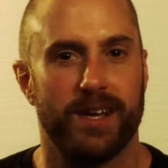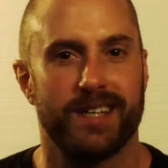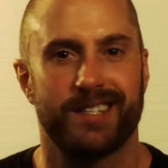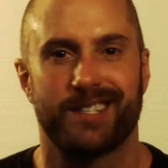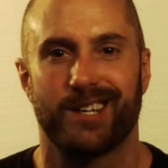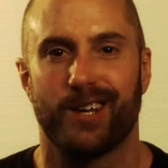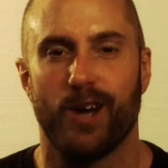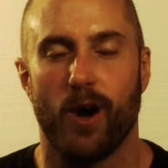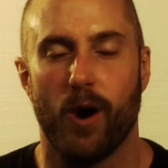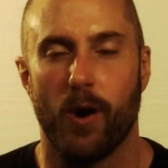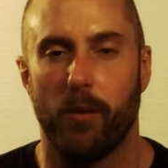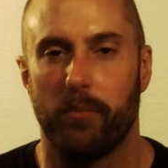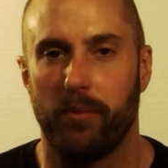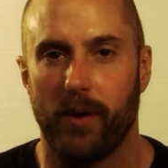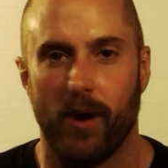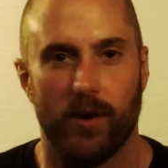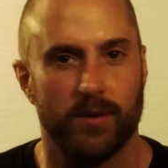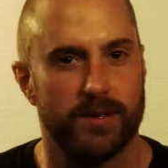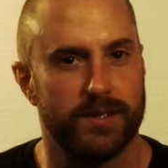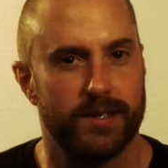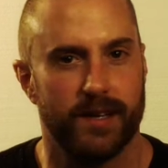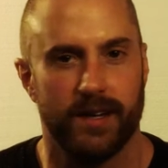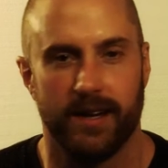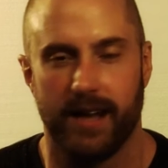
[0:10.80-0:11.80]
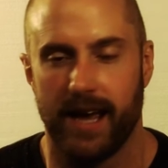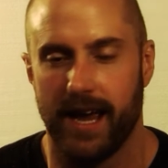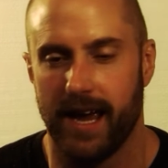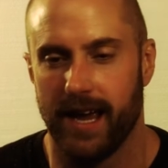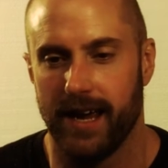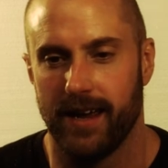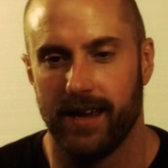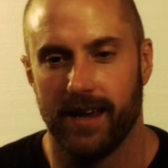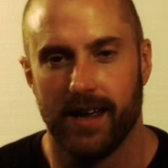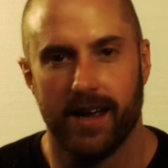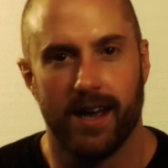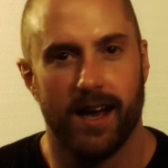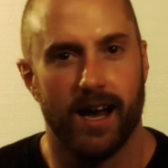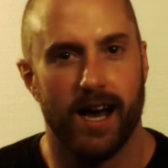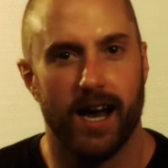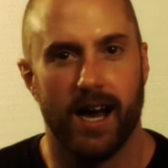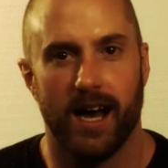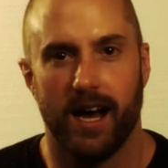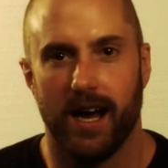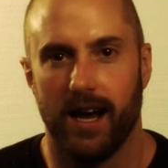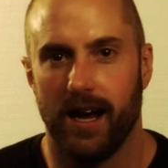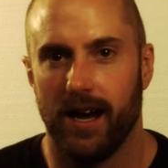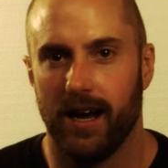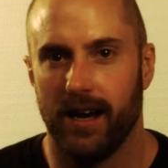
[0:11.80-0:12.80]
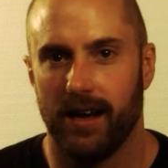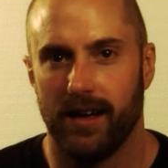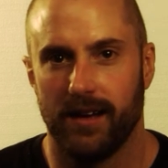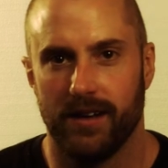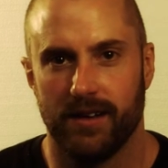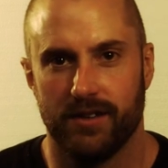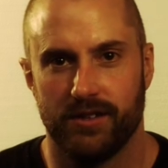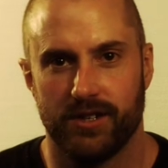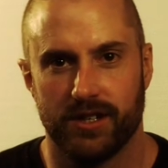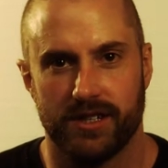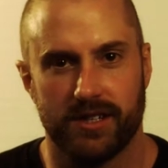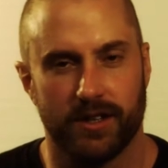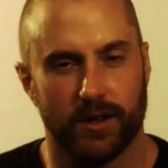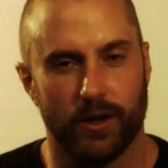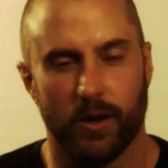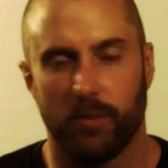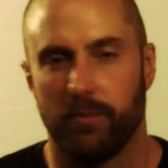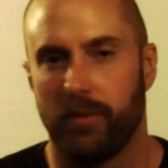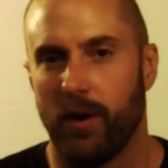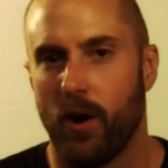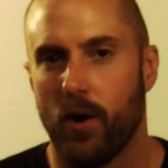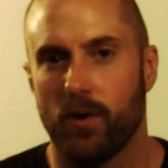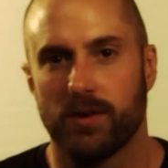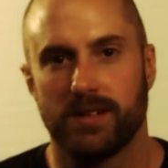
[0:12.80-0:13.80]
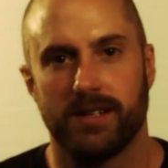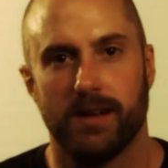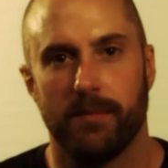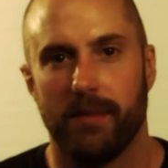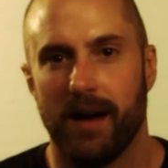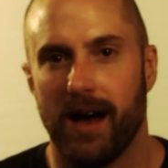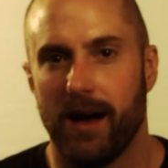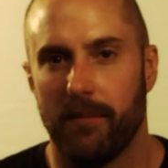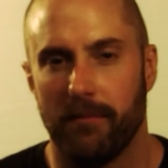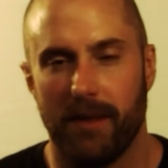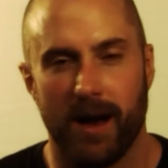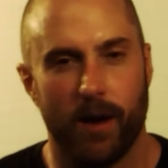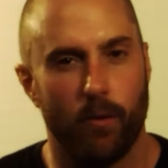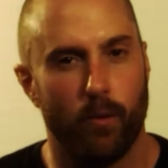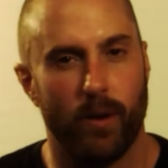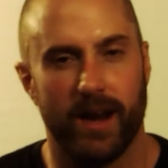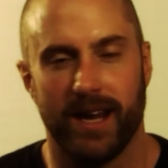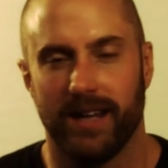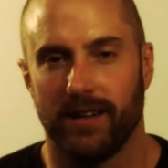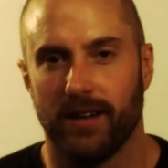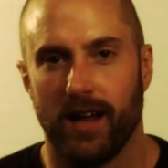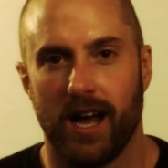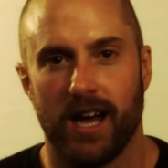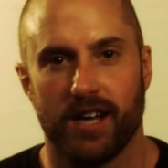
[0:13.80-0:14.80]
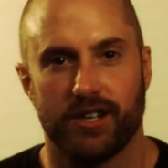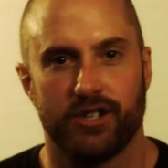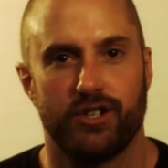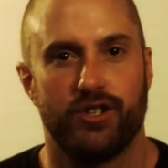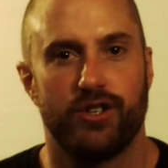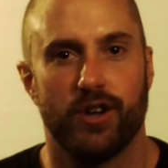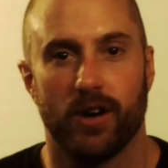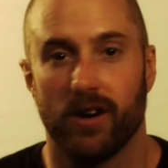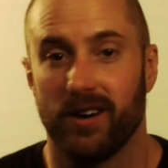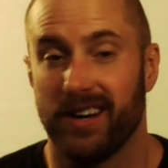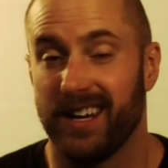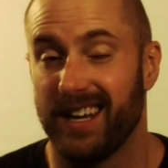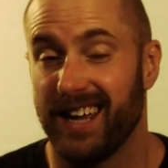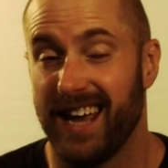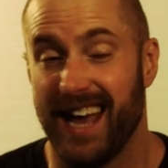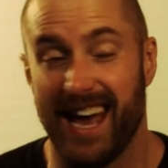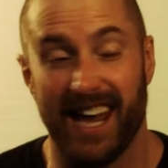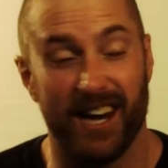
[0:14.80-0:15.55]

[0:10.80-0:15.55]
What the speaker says: weeks ago, posted just a little post about my weight loss journey.